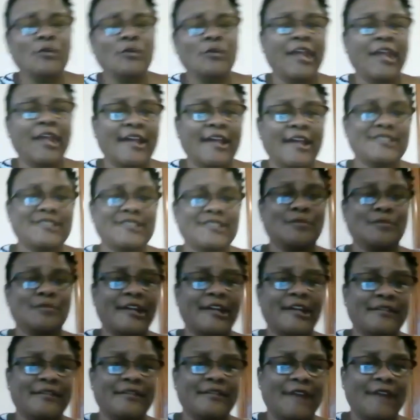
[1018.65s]
can't
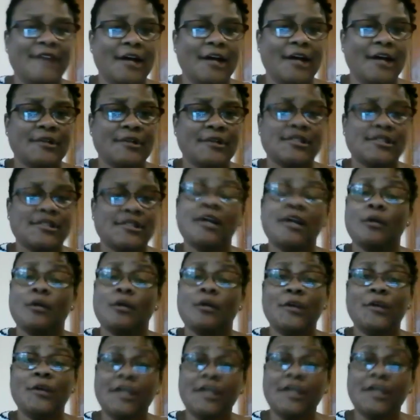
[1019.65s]
spread the virus.
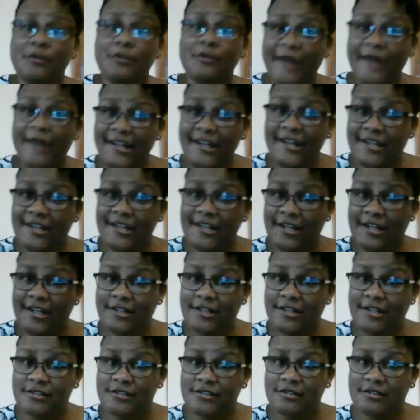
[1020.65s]
We can eradicate
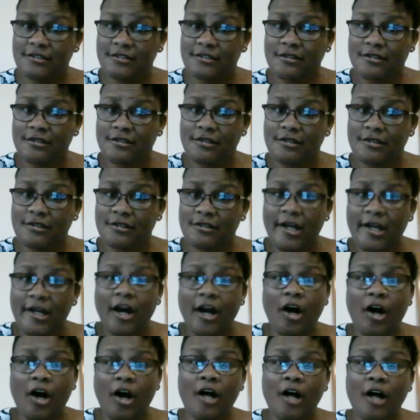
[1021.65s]
it.
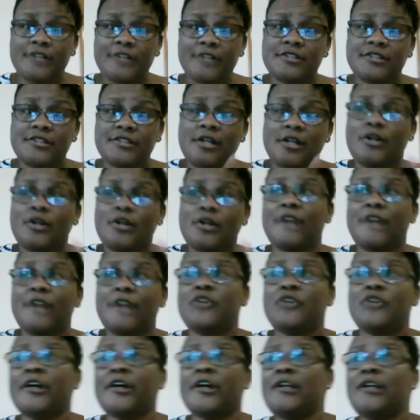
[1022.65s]
Also, if
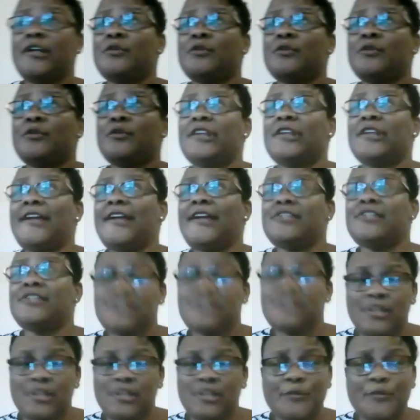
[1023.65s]
you're in a relationship